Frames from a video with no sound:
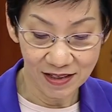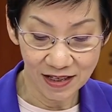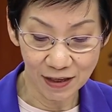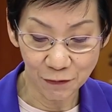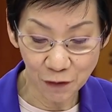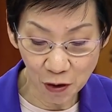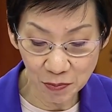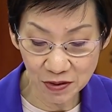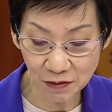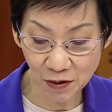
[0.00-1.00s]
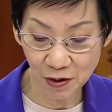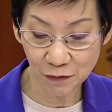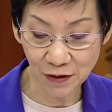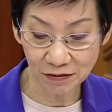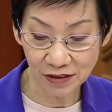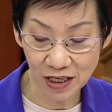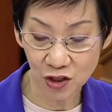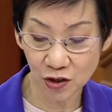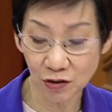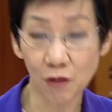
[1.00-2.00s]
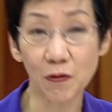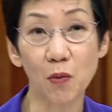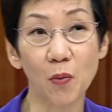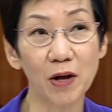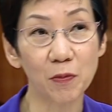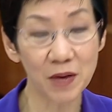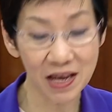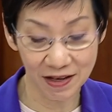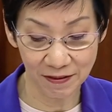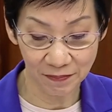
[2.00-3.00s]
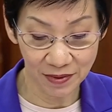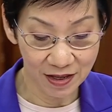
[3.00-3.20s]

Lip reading: It forms the very foundation of our well-being: